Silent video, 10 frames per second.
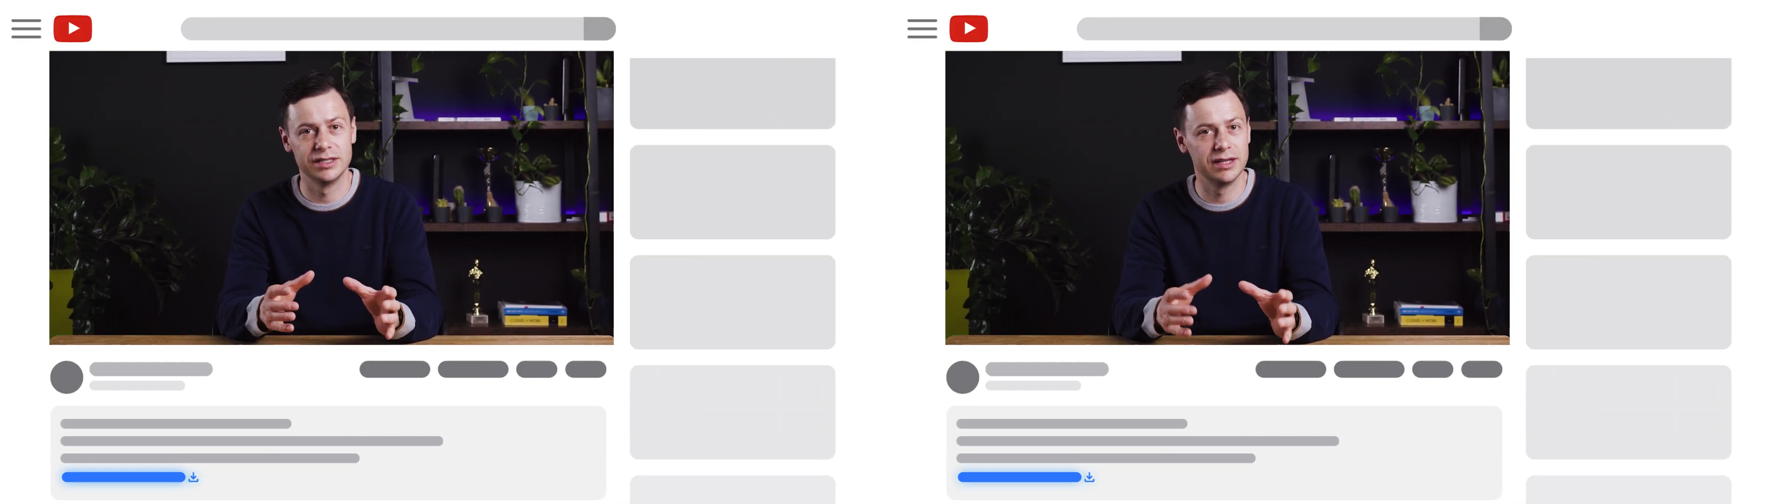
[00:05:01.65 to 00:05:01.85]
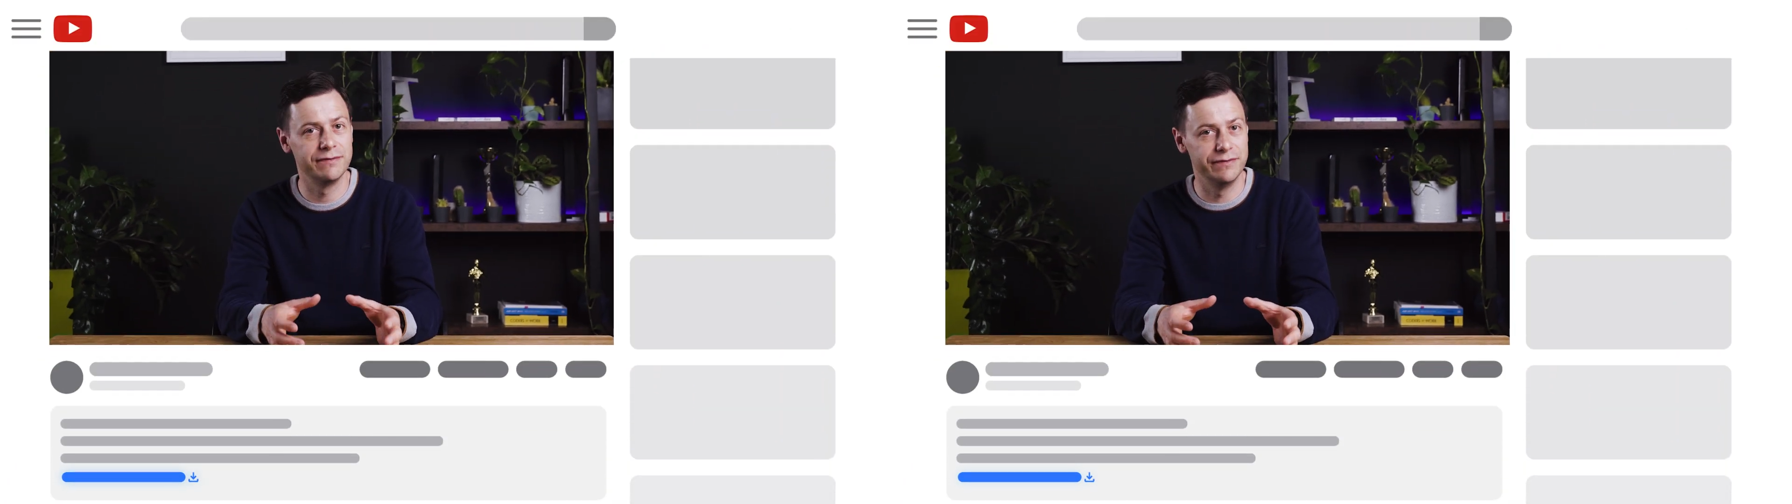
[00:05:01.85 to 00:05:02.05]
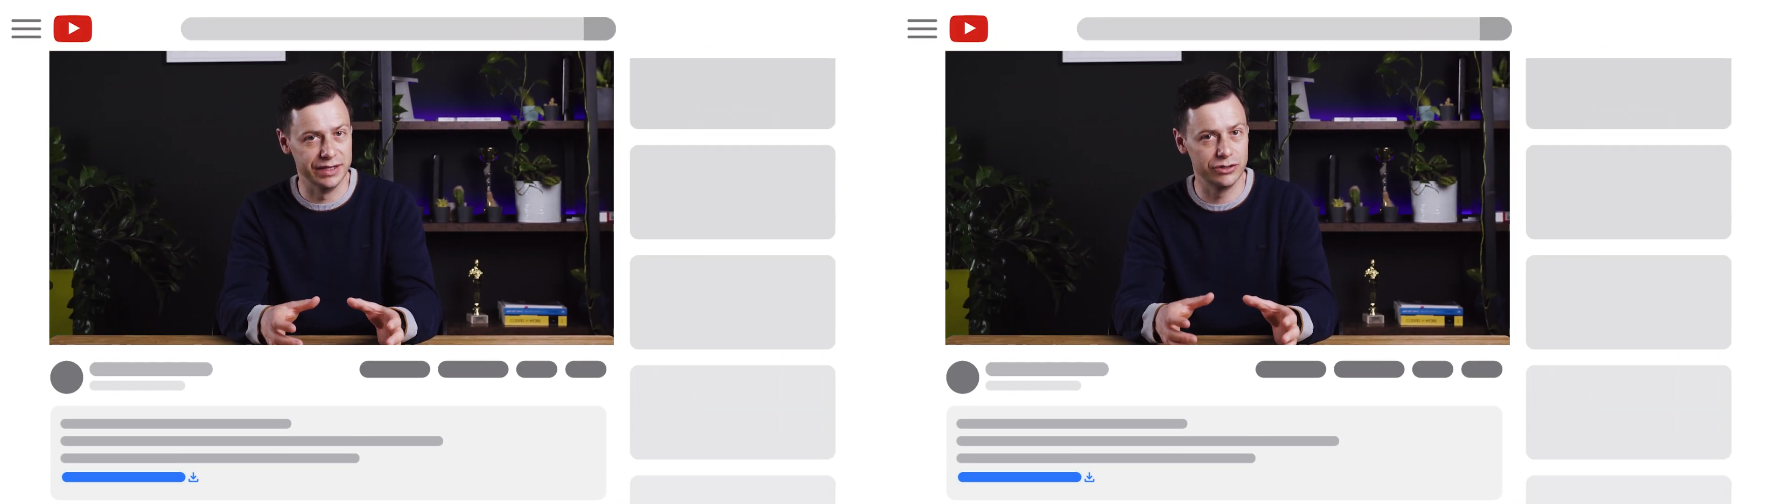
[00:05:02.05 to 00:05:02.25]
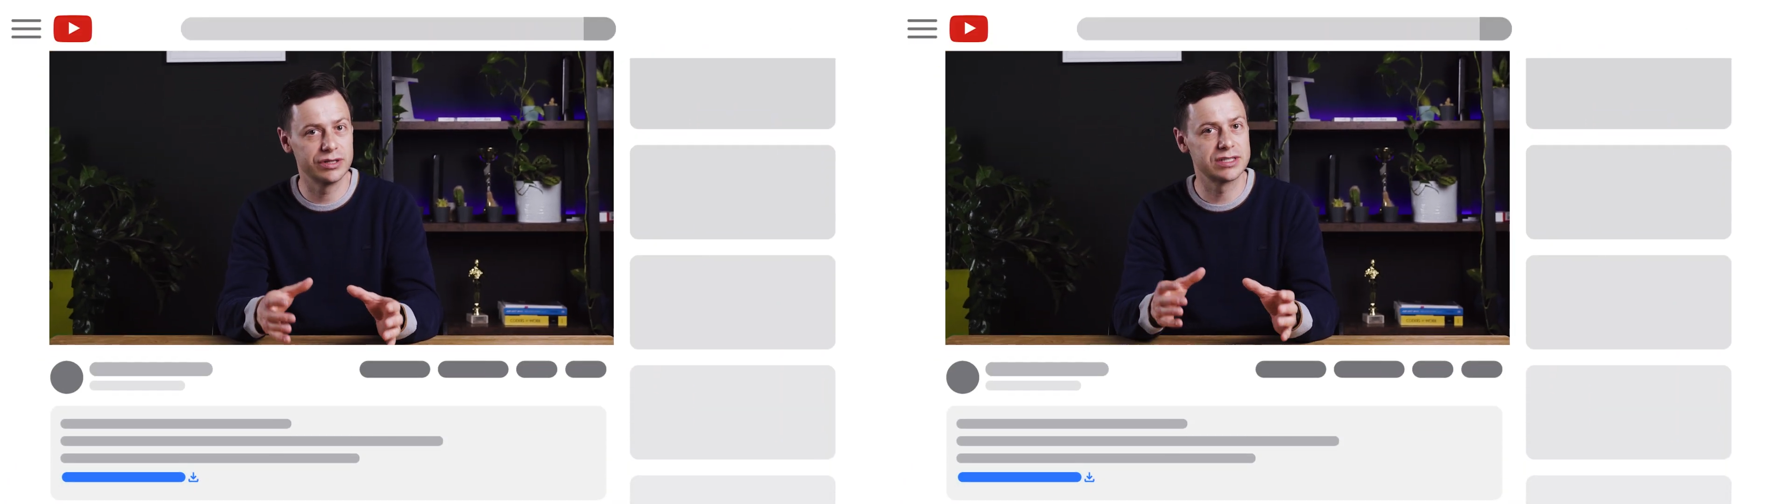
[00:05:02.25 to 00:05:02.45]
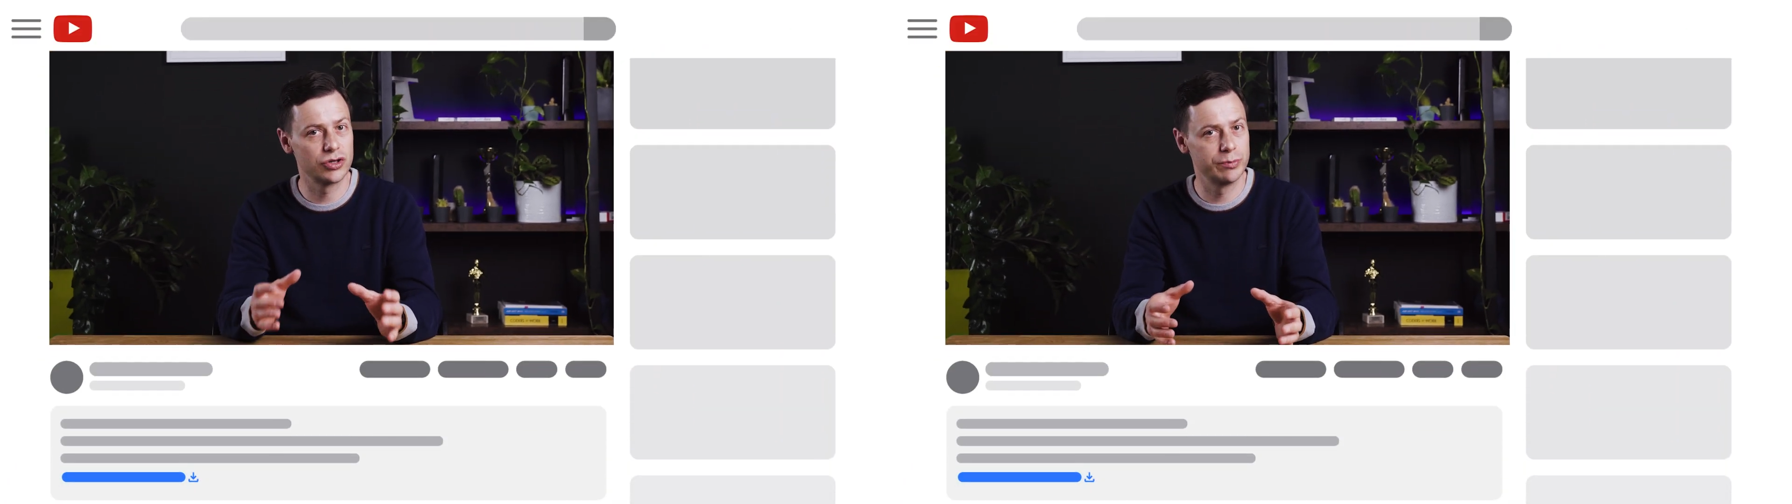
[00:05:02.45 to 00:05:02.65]
in the video
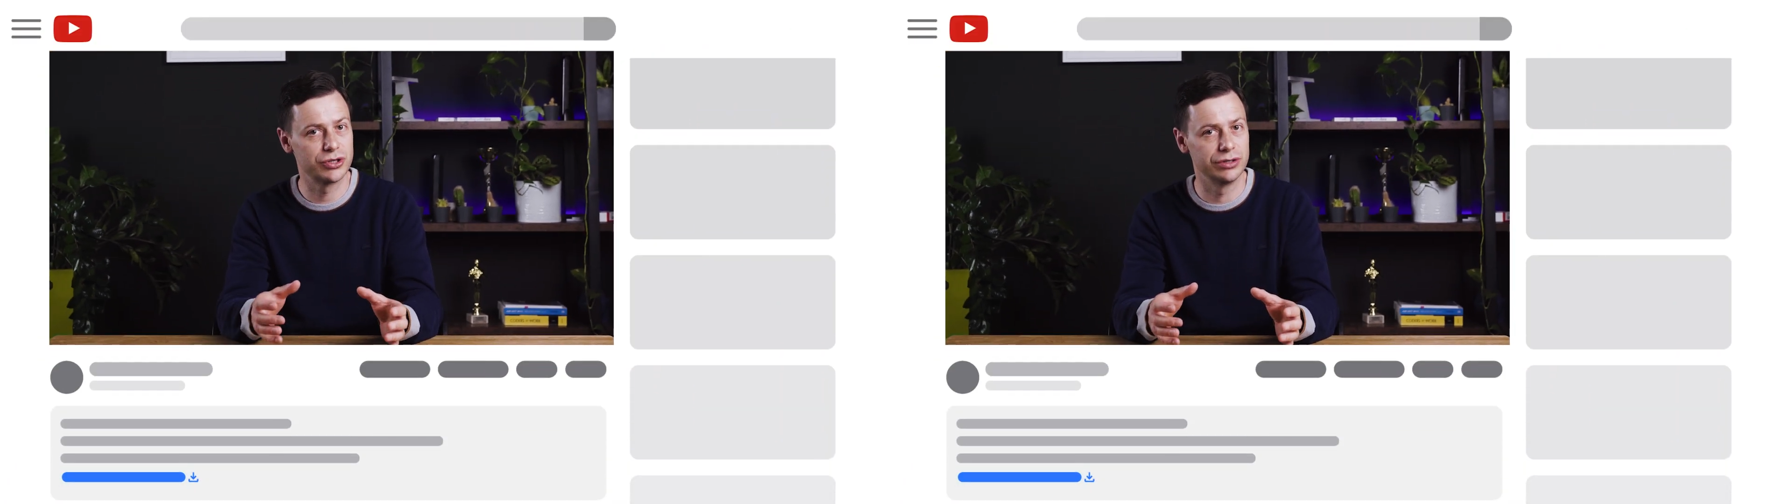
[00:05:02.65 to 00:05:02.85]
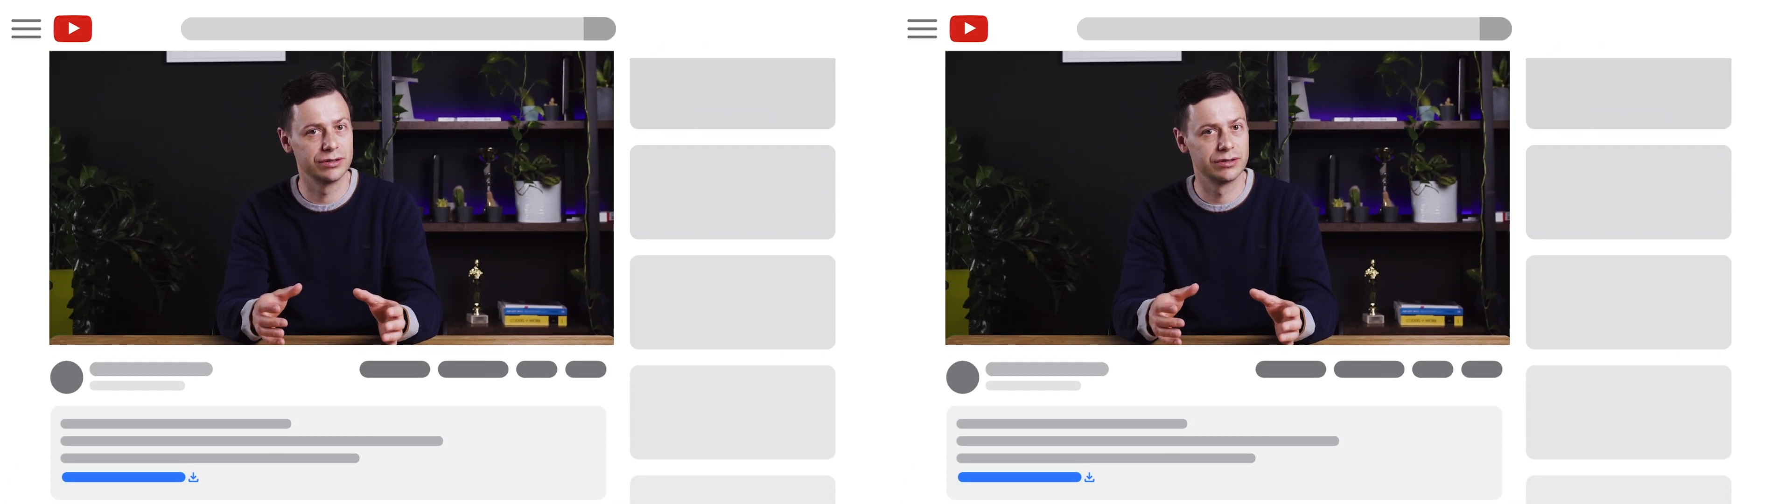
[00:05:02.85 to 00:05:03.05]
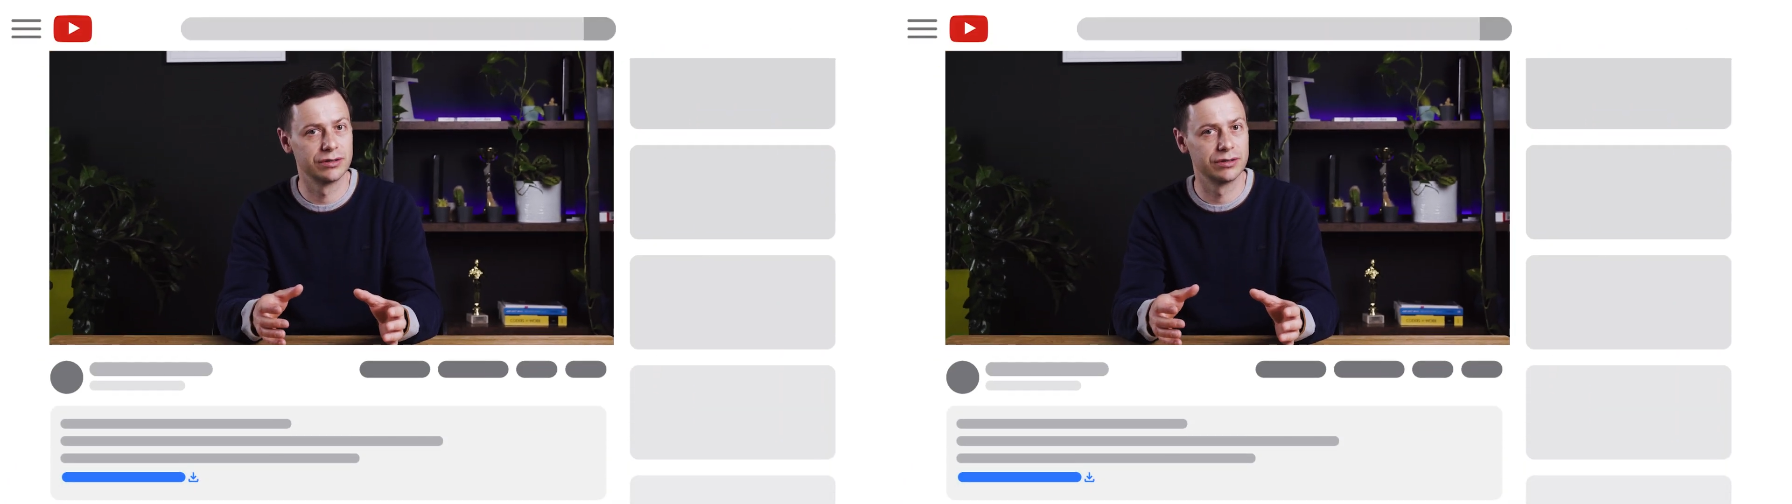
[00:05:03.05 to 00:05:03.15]
description.